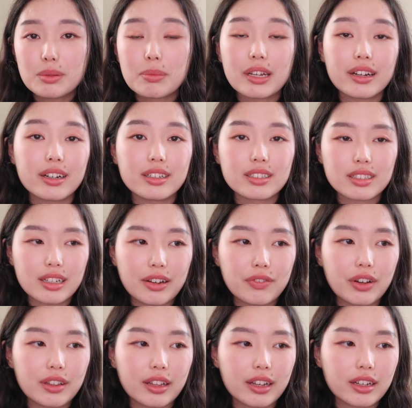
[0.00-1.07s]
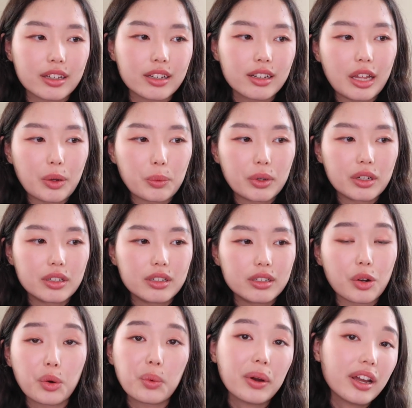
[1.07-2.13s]
because I felt like they would
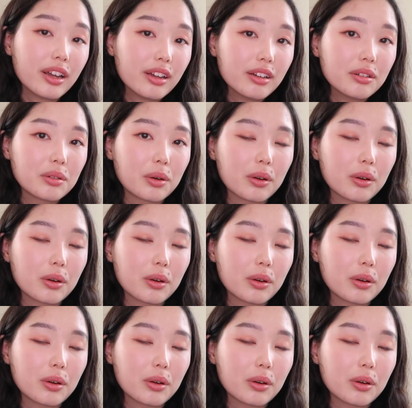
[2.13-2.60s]
go away